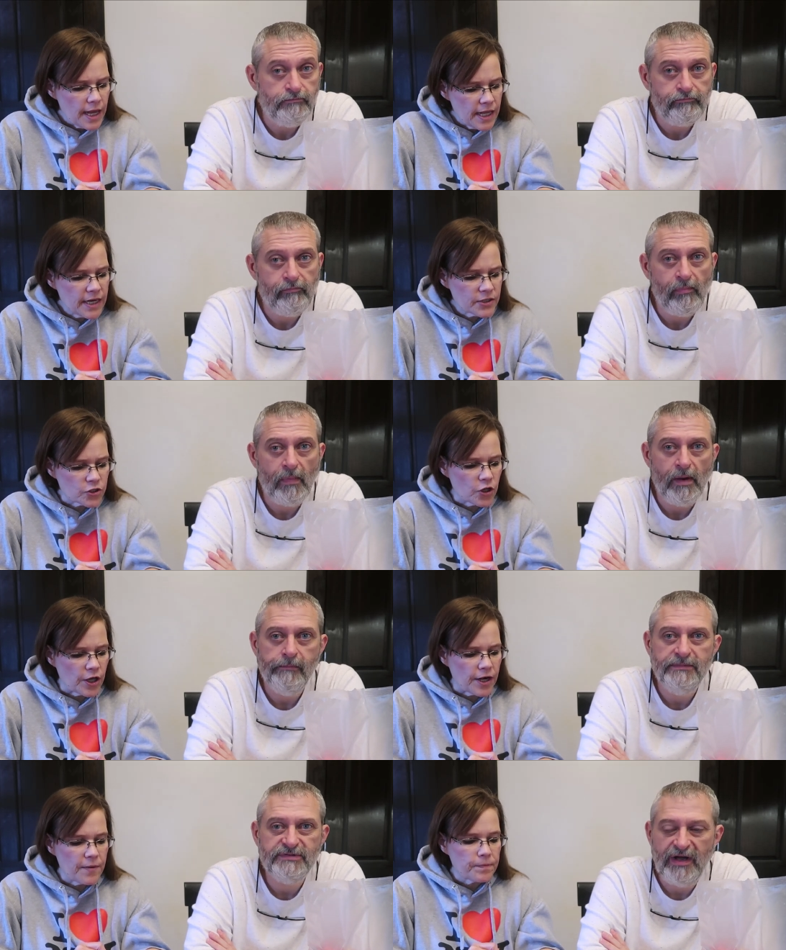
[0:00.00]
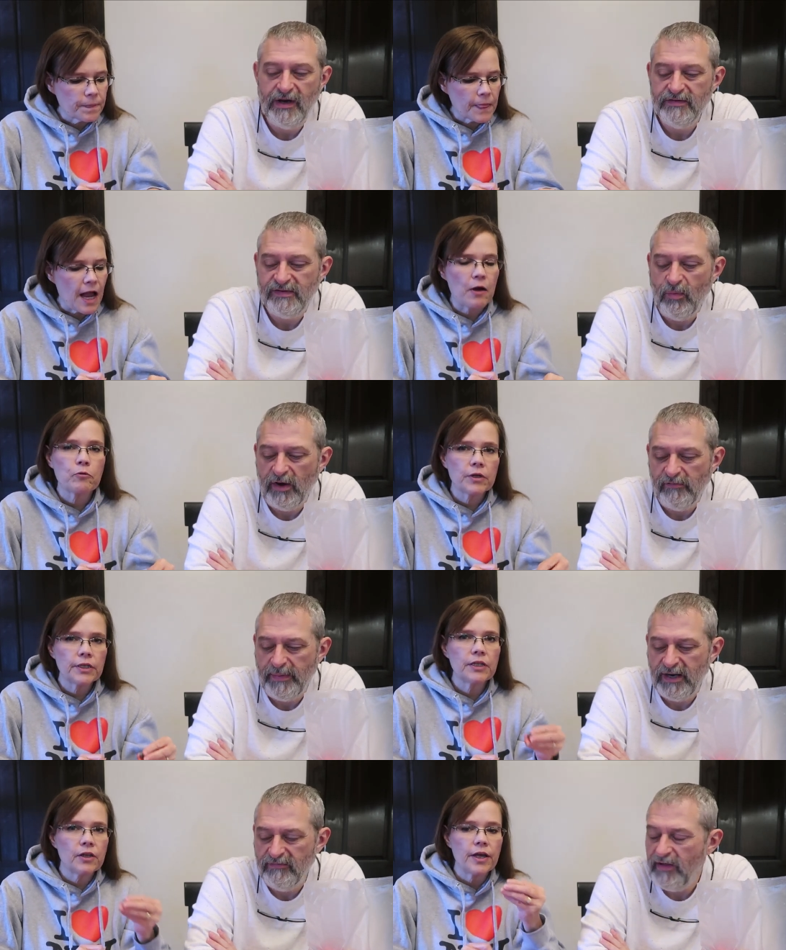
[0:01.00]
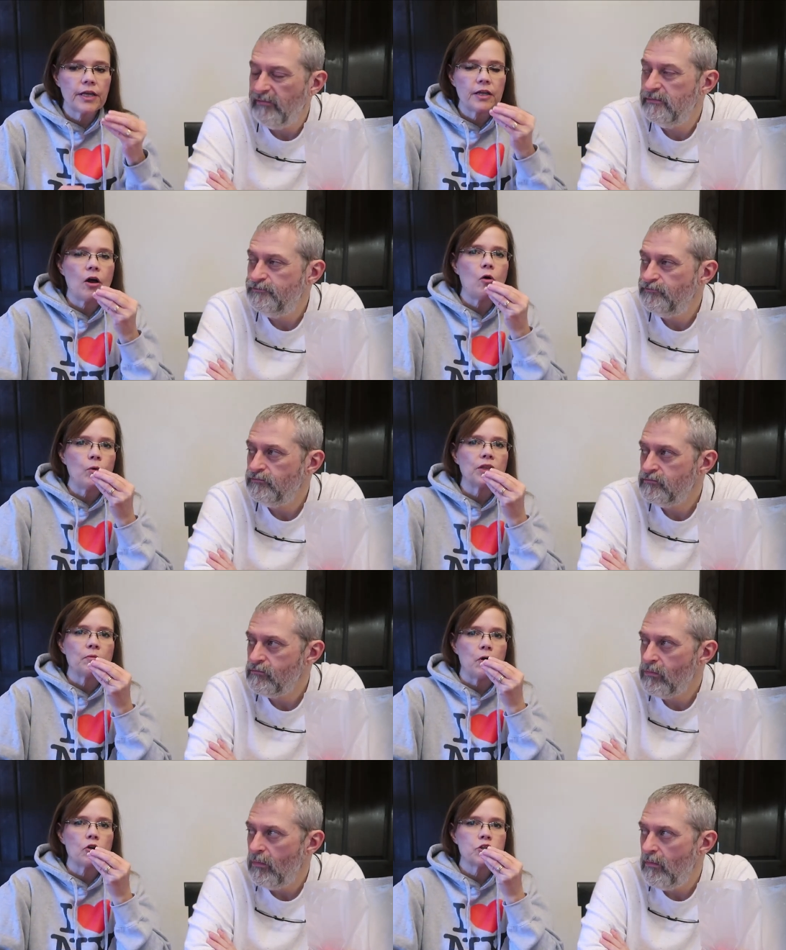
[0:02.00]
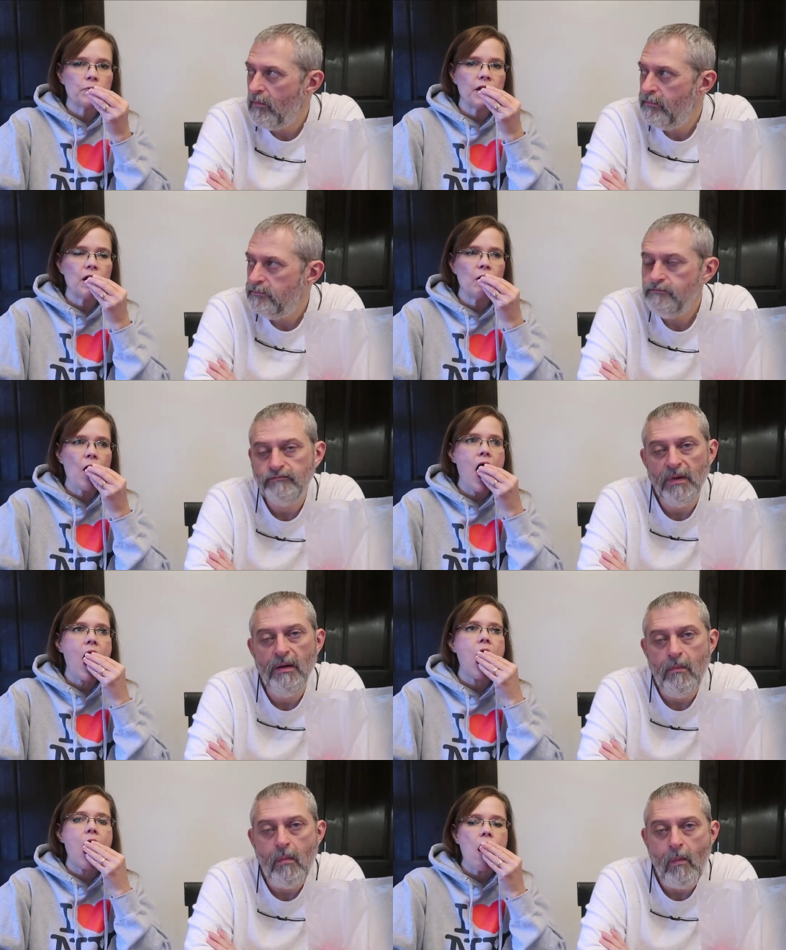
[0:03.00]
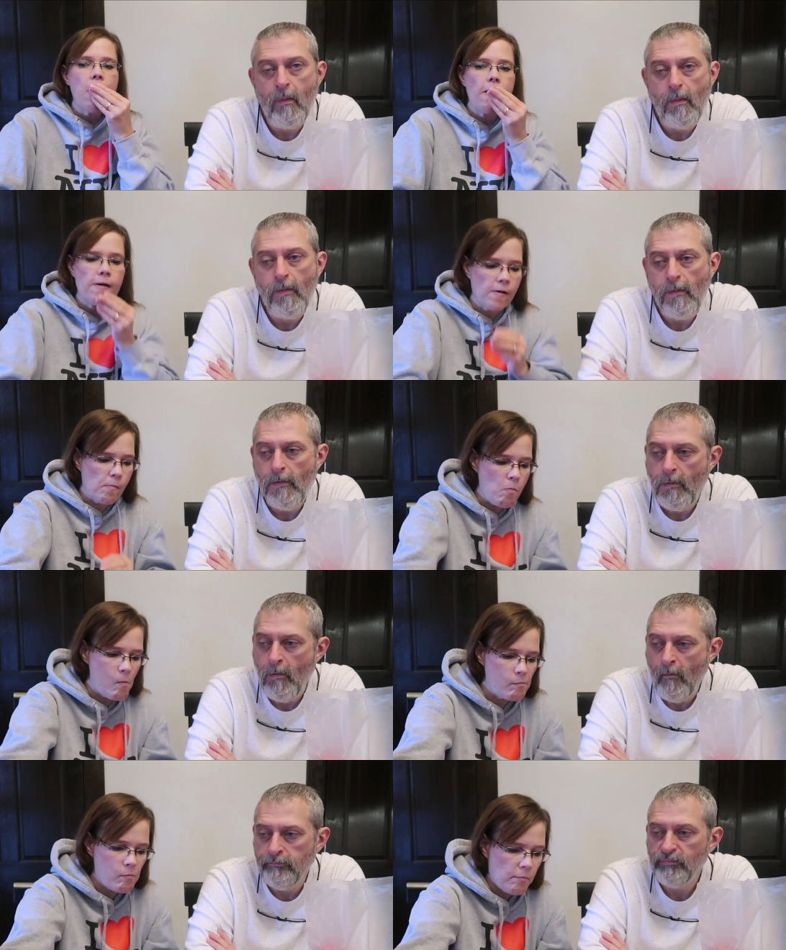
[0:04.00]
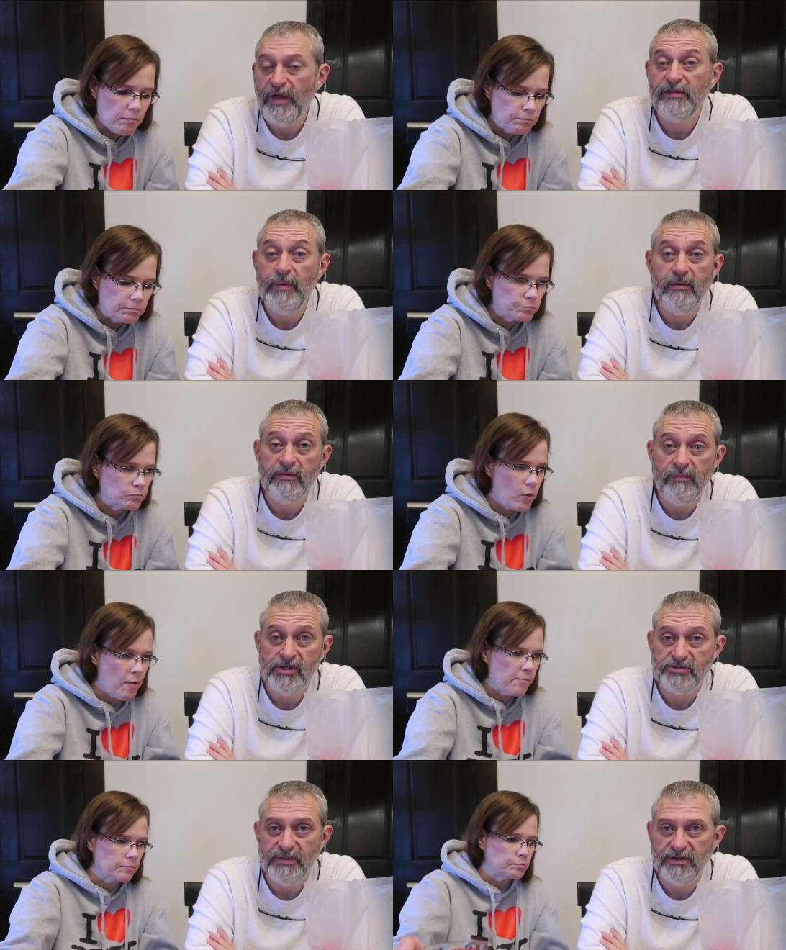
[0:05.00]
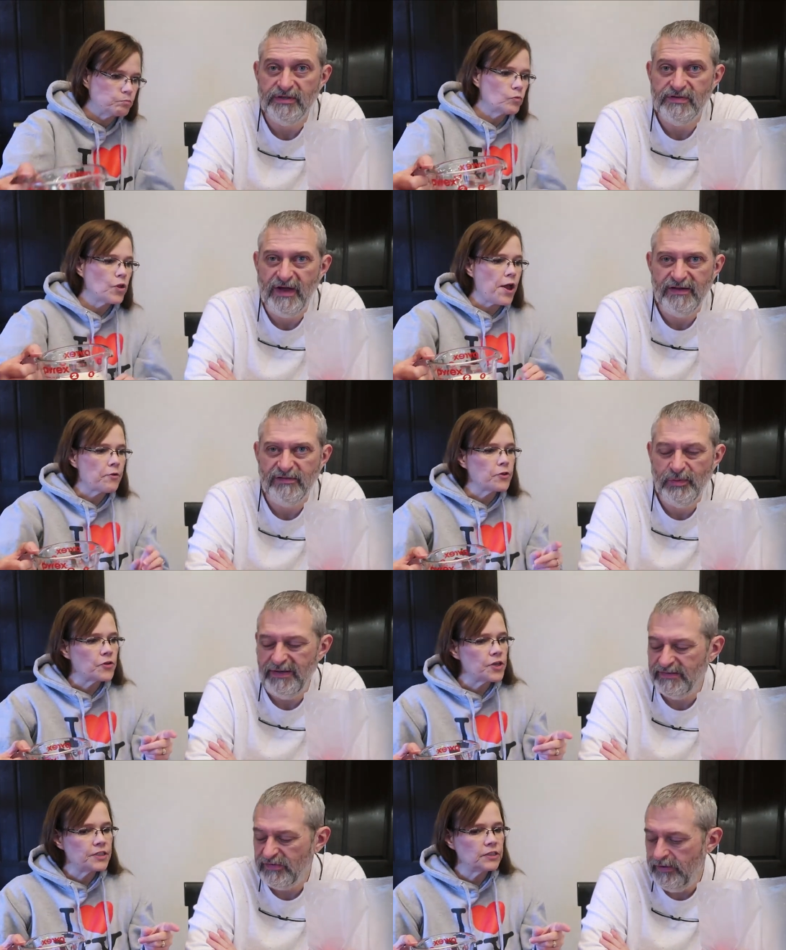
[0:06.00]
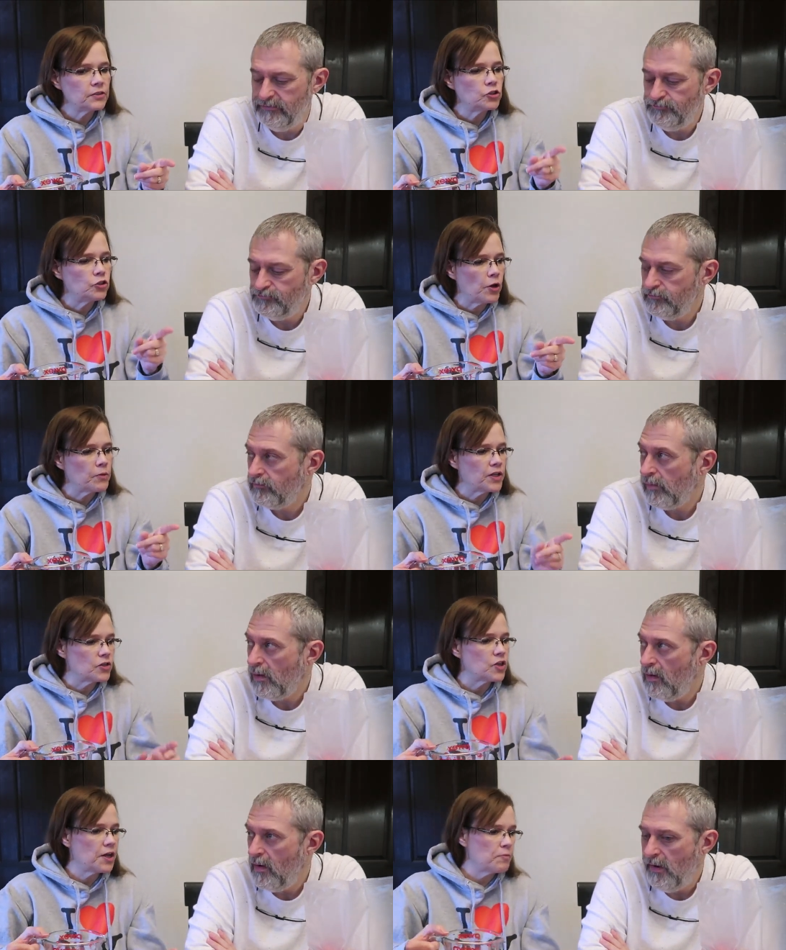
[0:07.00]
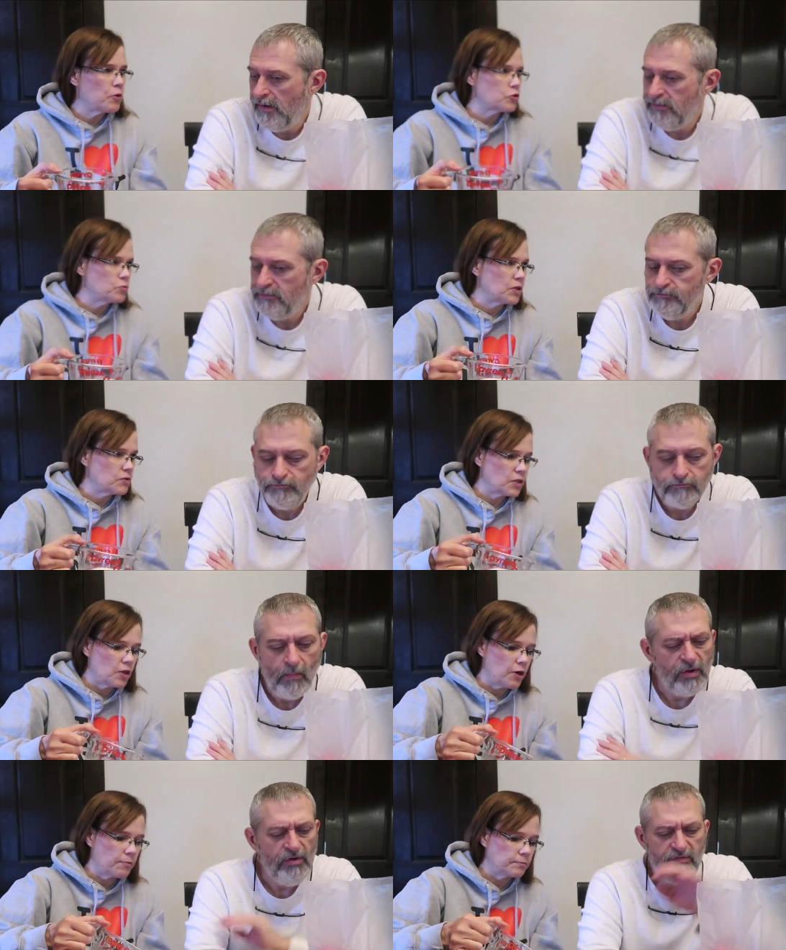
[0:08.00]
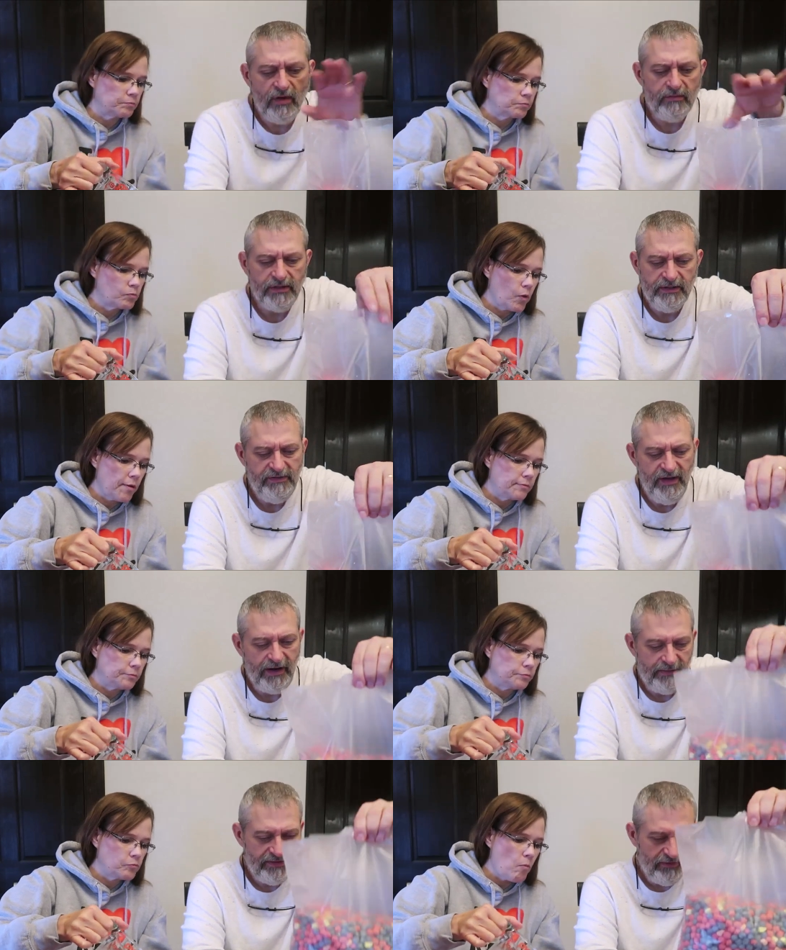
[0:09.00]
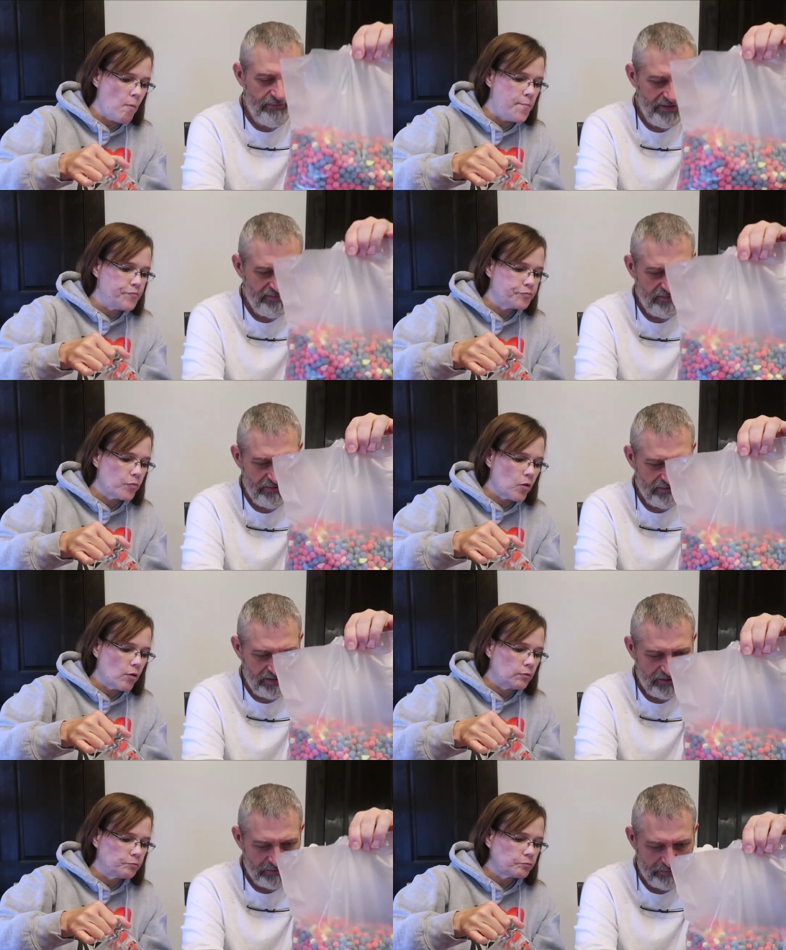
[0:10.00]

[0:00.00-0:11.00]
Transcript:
Speaker 1: It is good. I really like it all with the marshmallow. Yeah. Um.
Speaker 2: Yeah, it's better with the marshmallow because the only
Speaker 1: thing stuff. is you don't get a ton of marshmallows in there. You
Speaker 2: don't get a ton. I mean, they're mixed here and there,